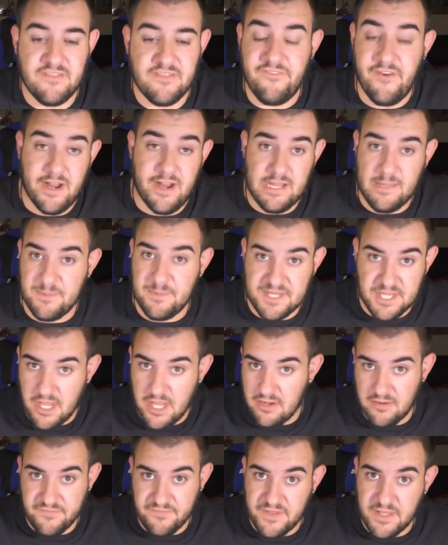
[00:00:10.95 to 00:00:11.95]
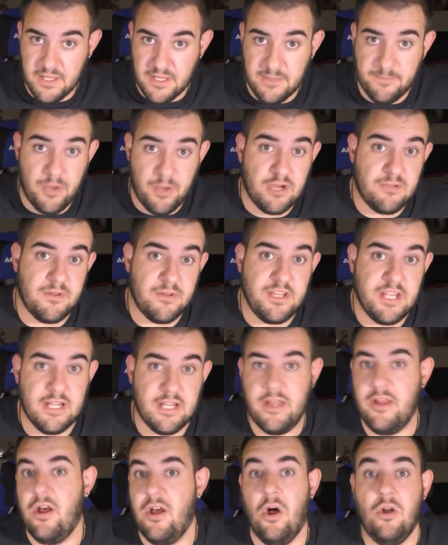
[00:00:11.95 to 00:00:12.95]
the final episode of the Pokemon
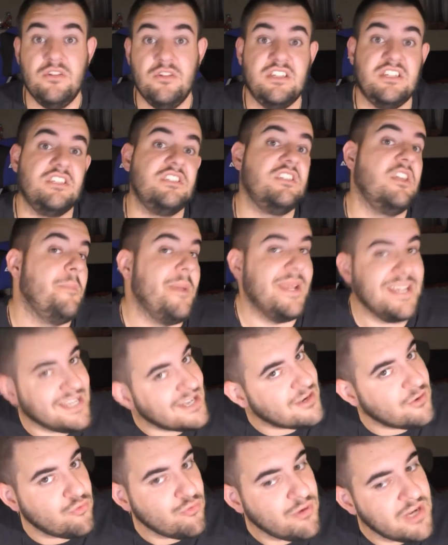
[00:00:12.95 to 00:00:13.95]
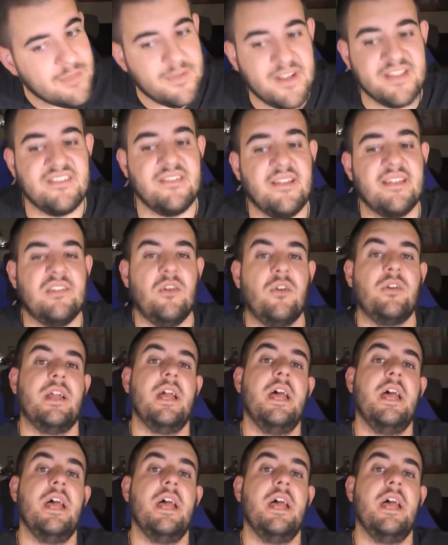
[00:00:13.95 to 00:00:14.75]
Yellow Ultimate Randomized Muzzler.